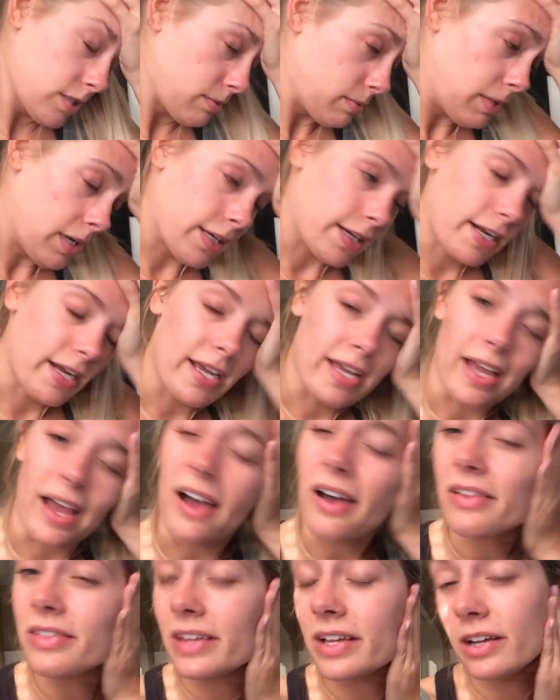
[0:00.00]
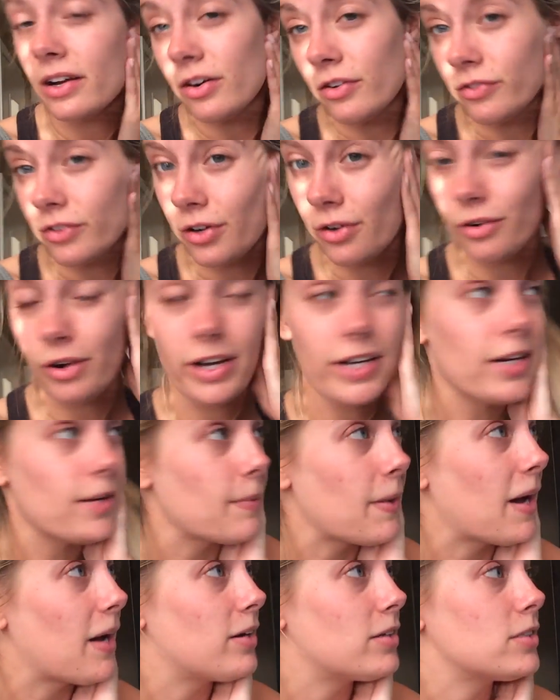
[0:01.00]
some water, hang out, and then go for a run in
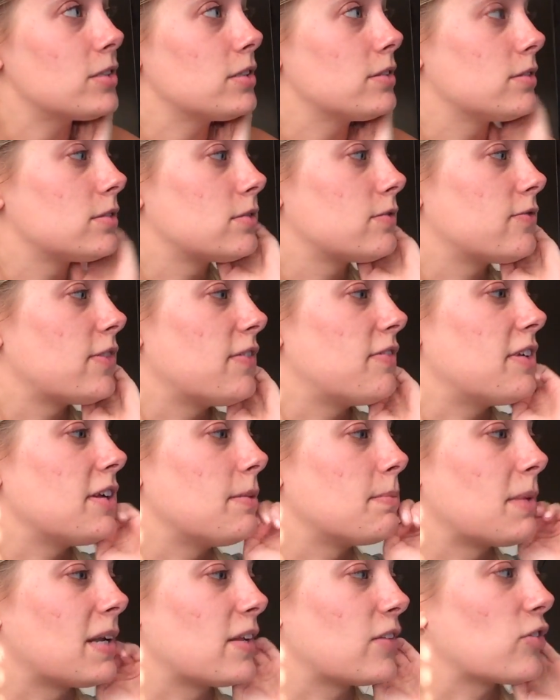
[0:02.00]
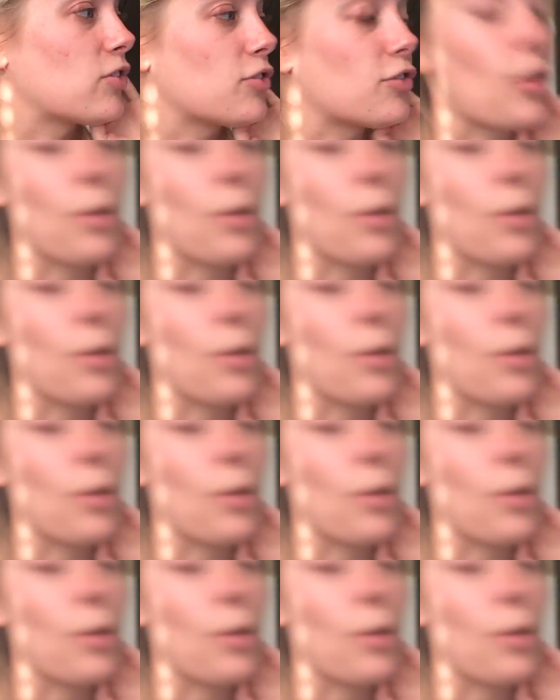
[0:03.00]
about 15 minutes or